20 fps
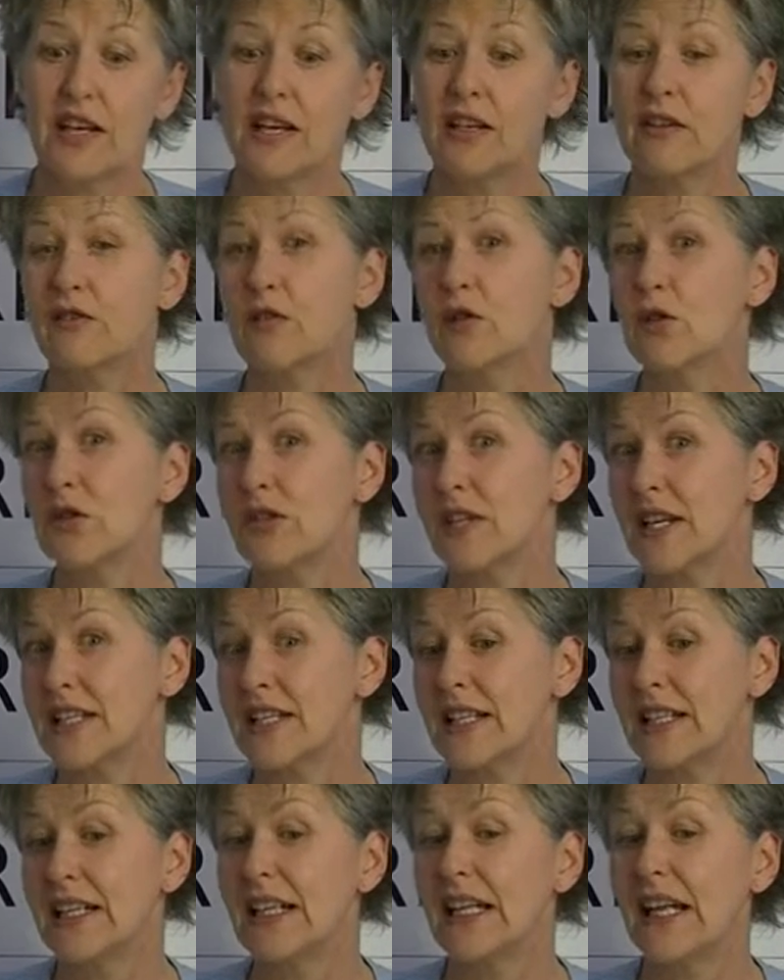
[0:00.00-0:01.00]
And of course there's a
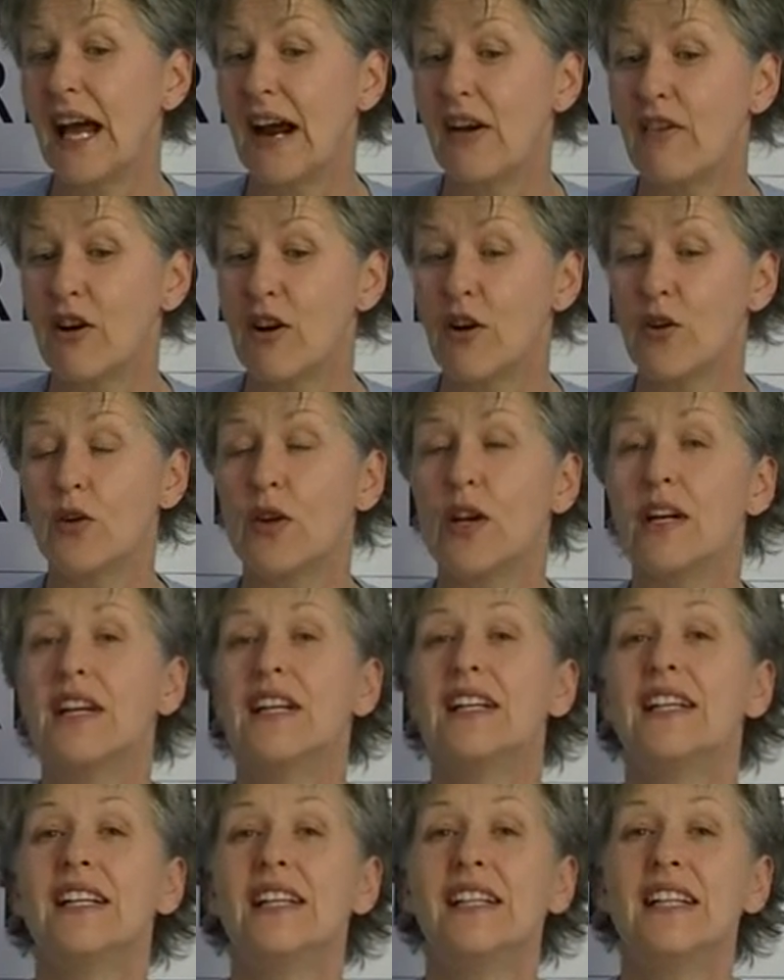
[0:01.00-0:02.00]
little arrow
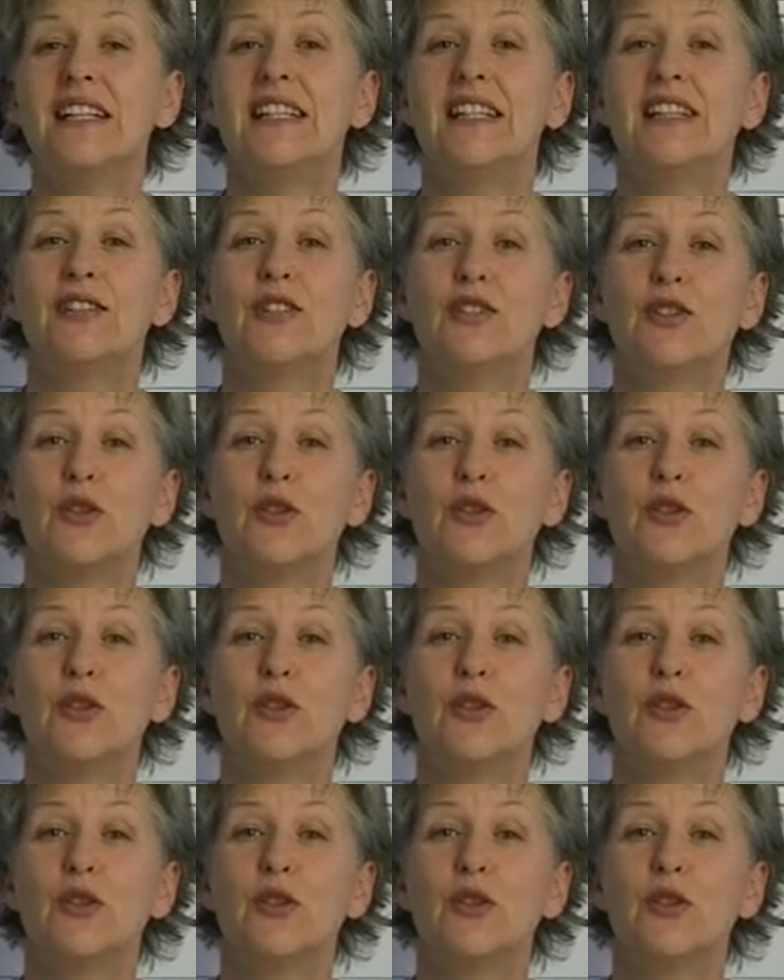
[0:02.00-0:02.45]
leading